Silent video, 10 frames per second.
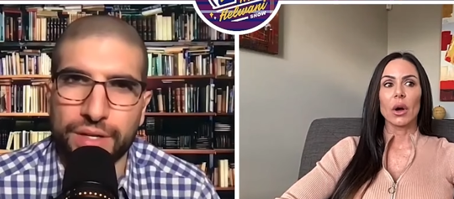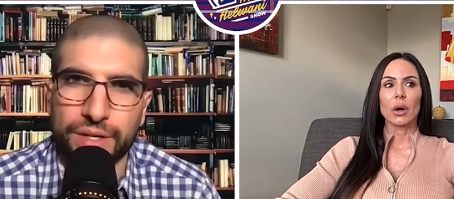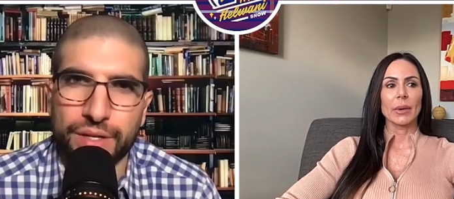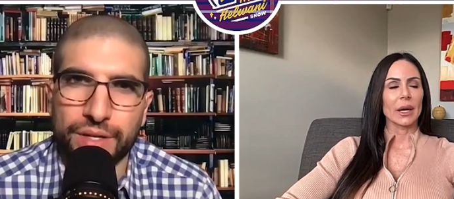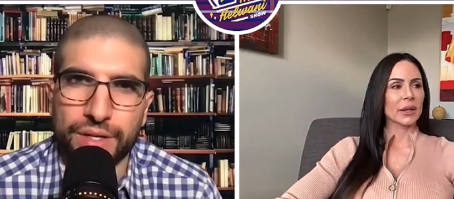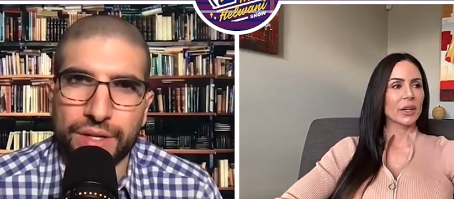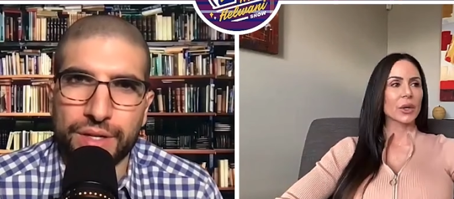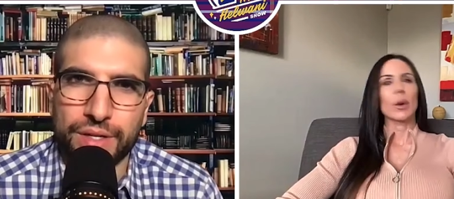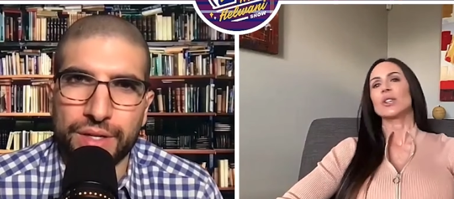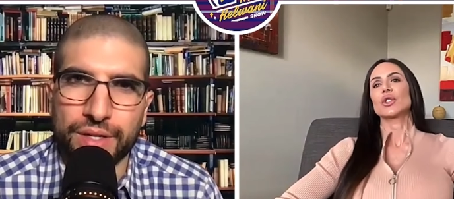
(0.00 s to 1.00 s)
Speaker 1: Oh my God,
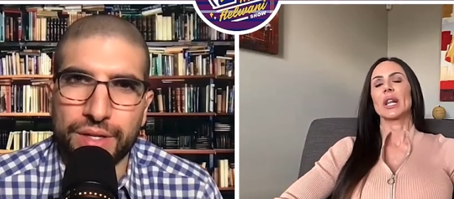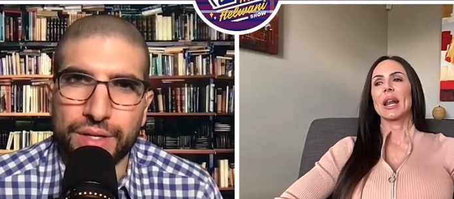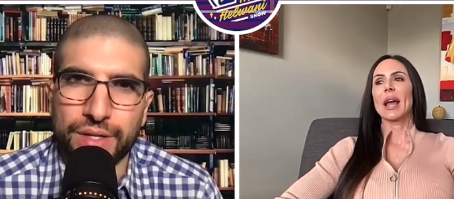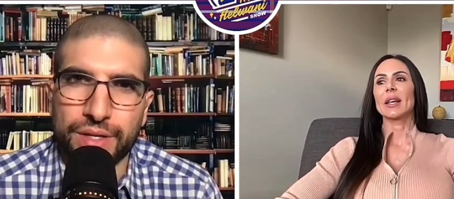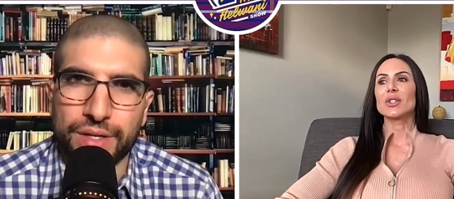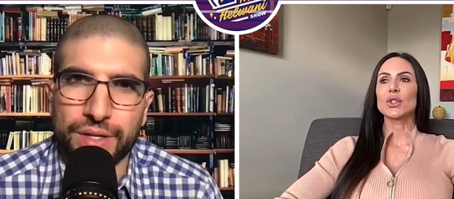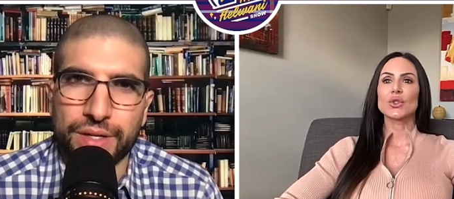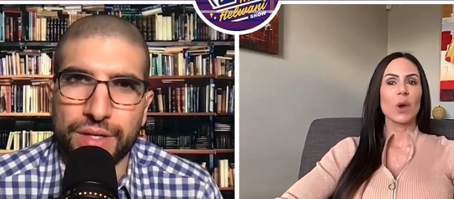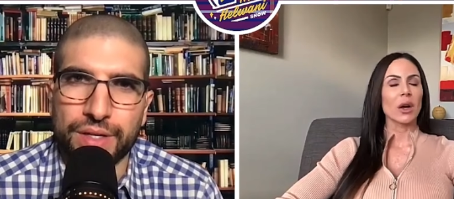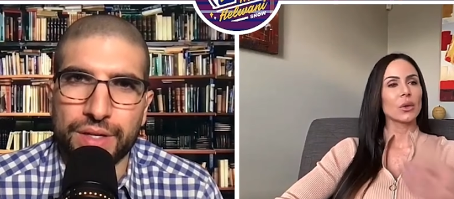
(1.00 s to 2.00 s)
good question. And I
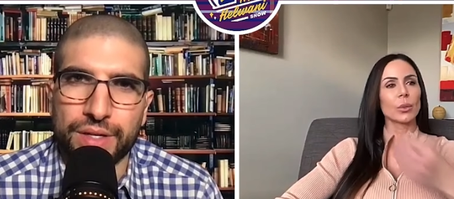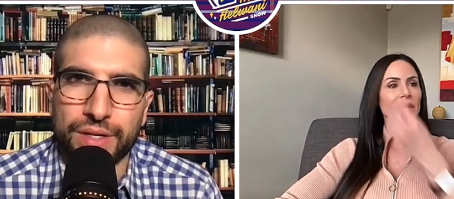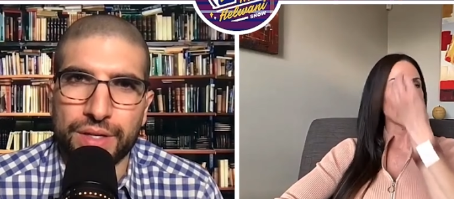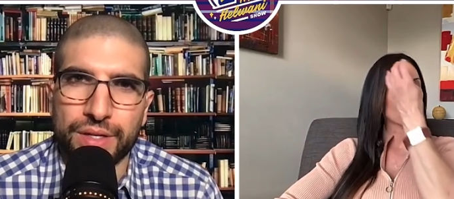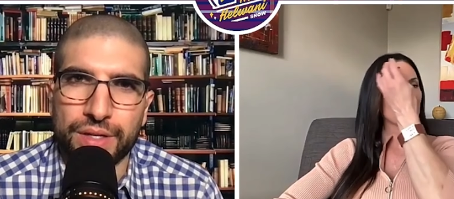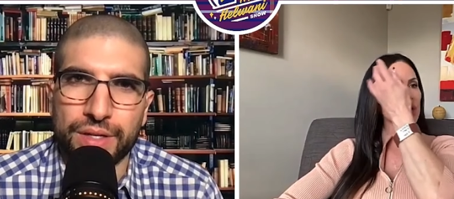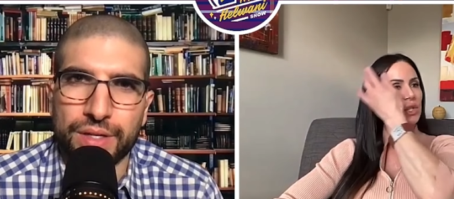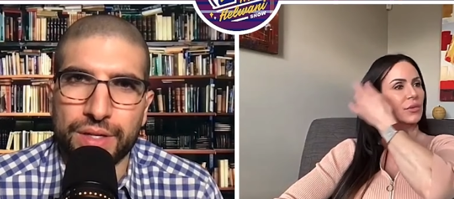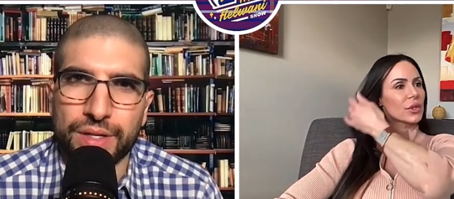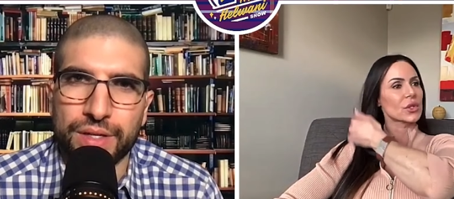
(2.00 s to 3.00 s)
struggled with that
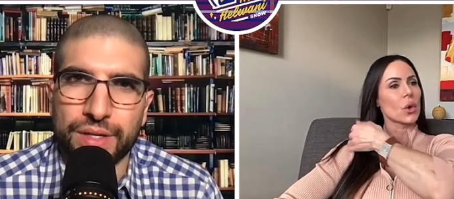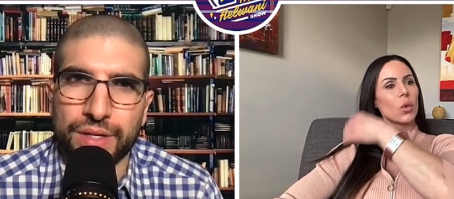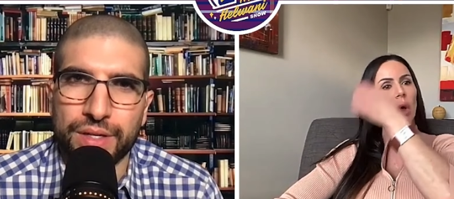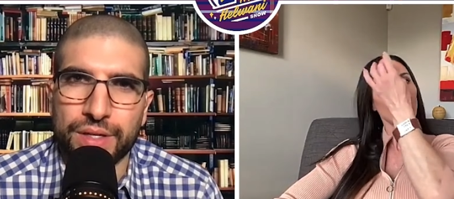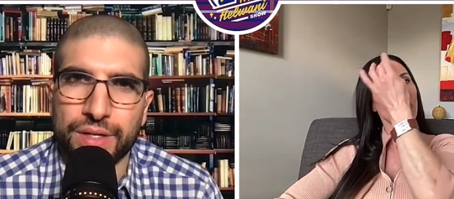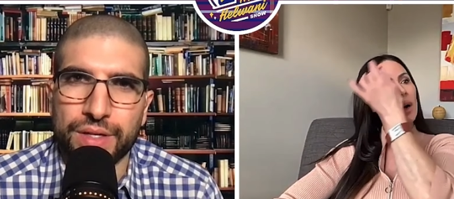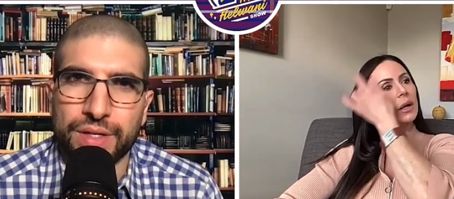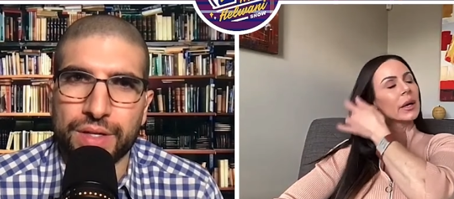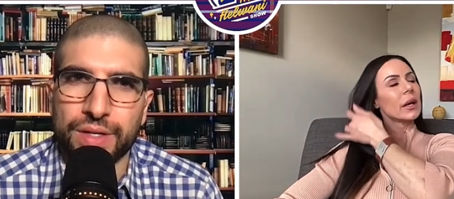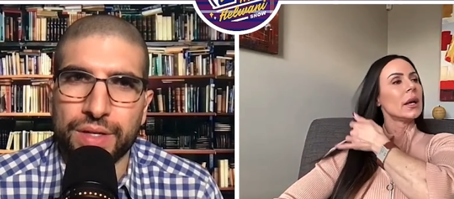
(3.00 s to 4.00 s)
question for so
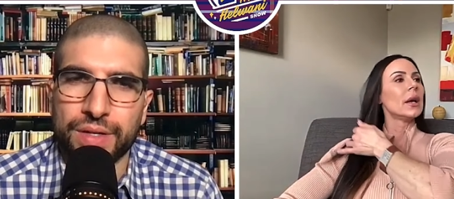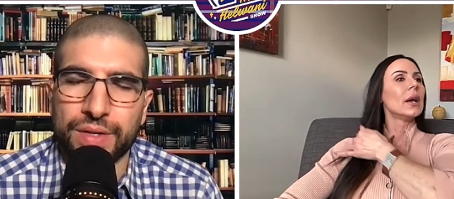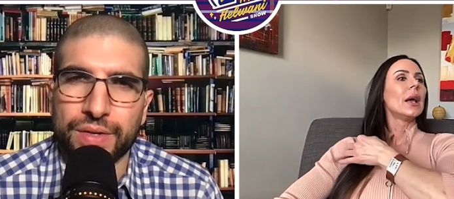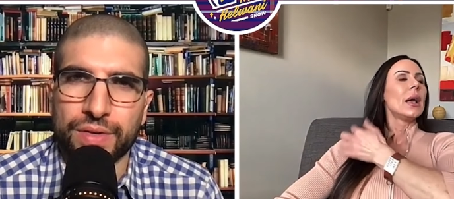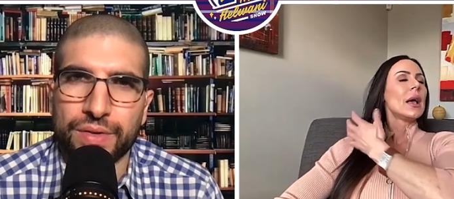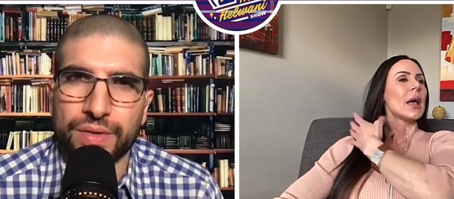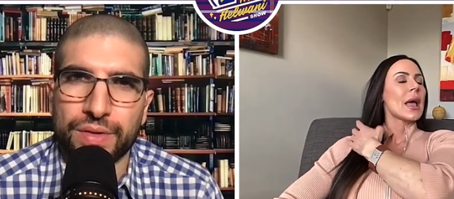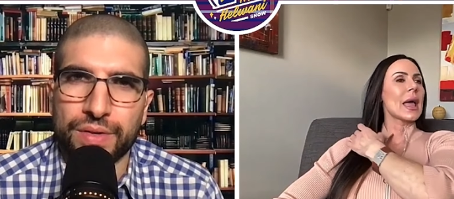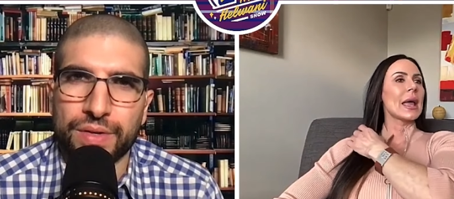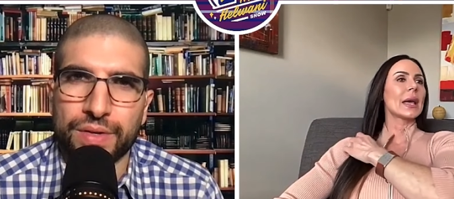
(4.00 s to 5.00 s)
long.
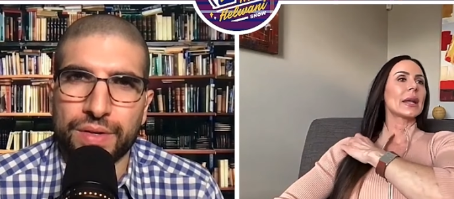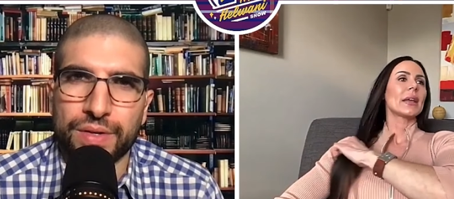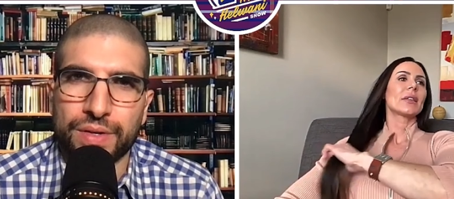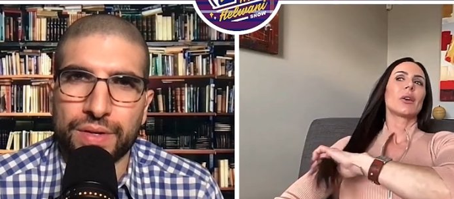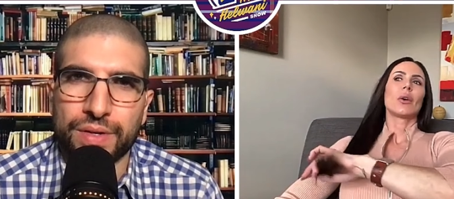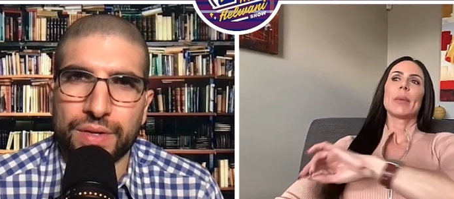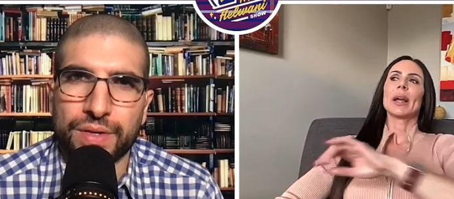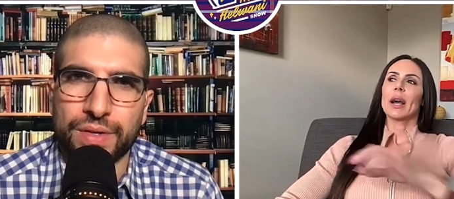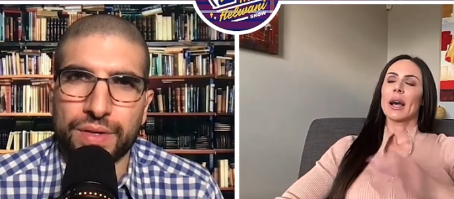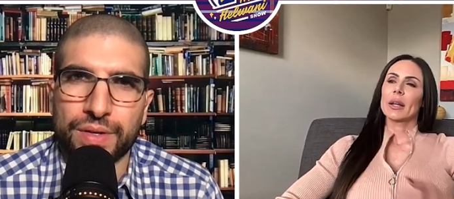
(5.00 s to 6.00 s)
And I thought, oh my
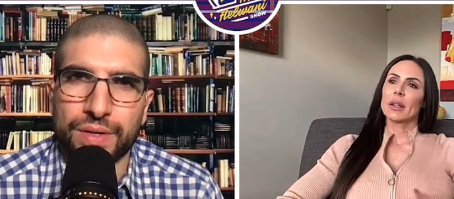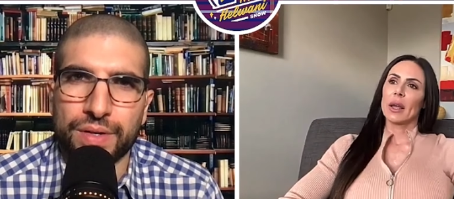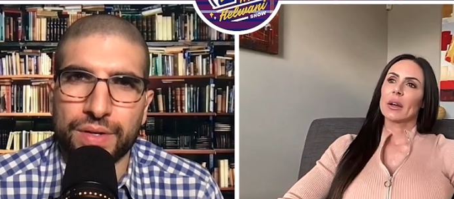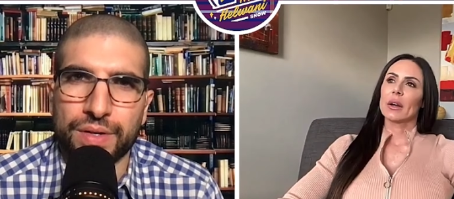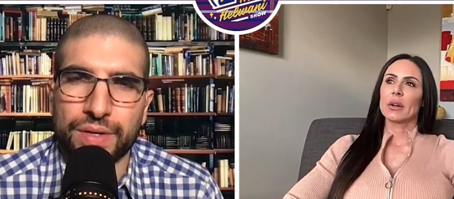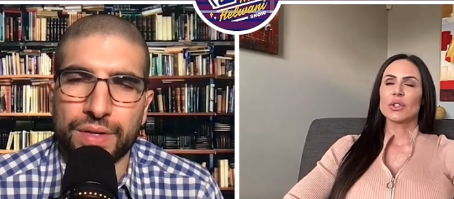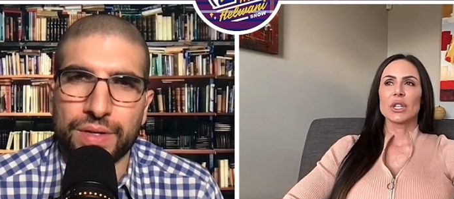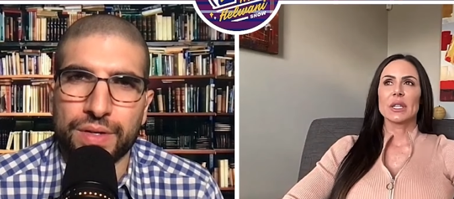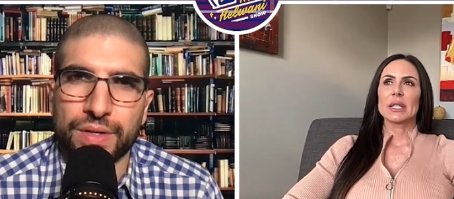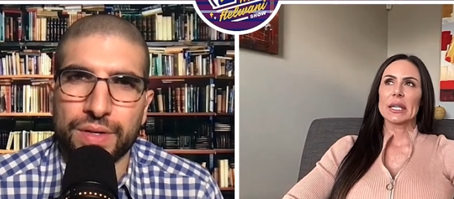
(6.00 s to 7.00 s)
God, like, oh
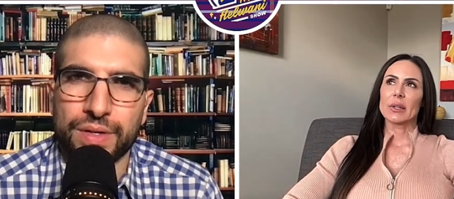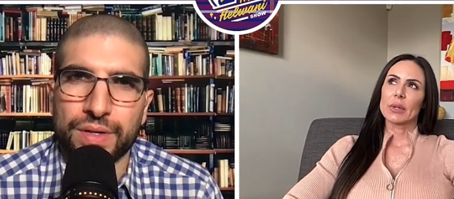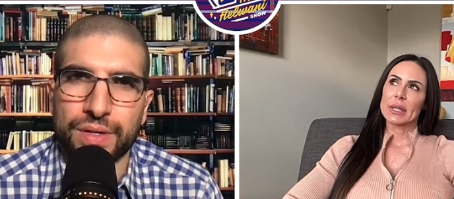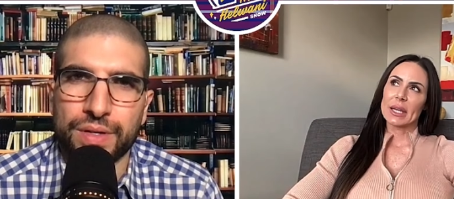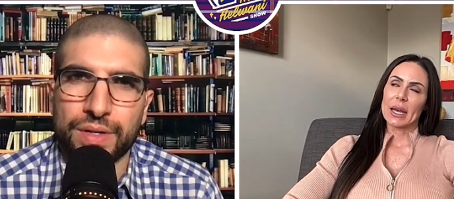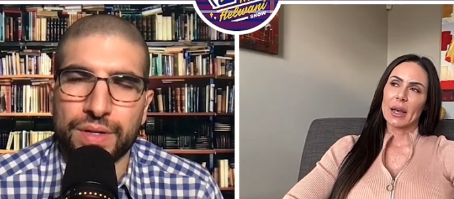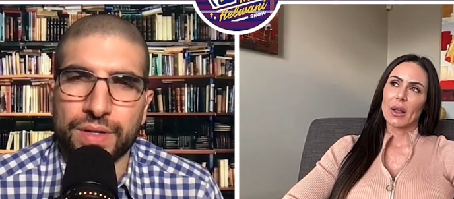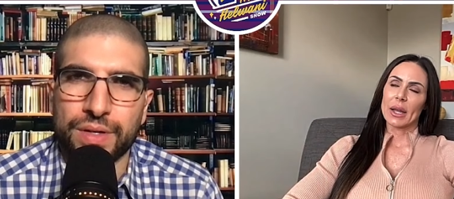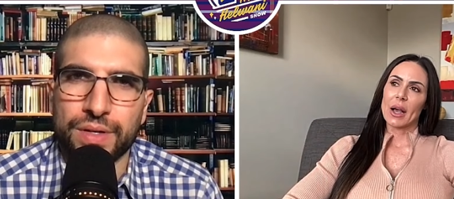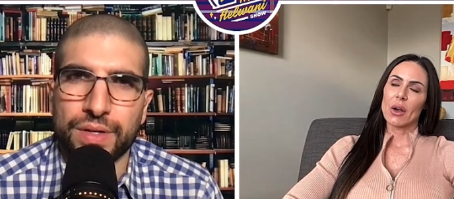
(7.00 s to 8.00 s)
geez, like, what the hell?
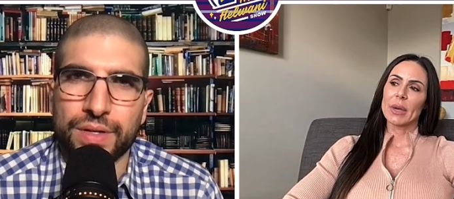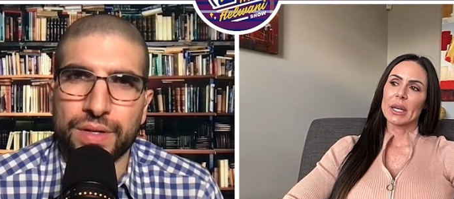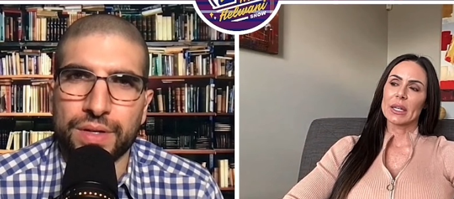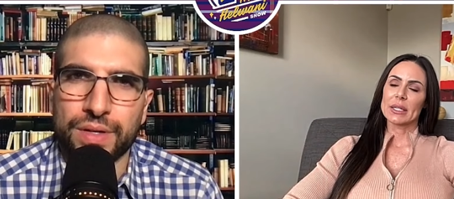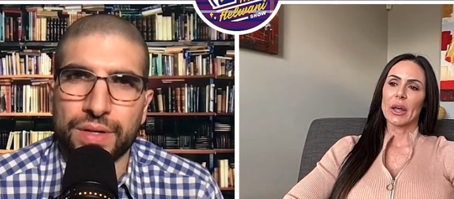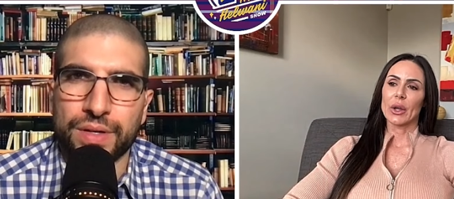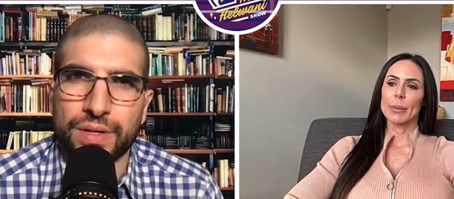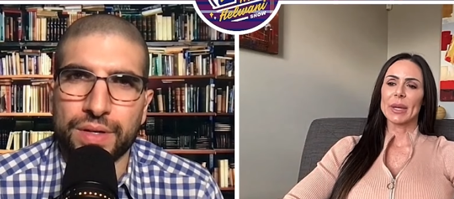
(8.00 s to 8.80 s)
Like, how am I going to tell her?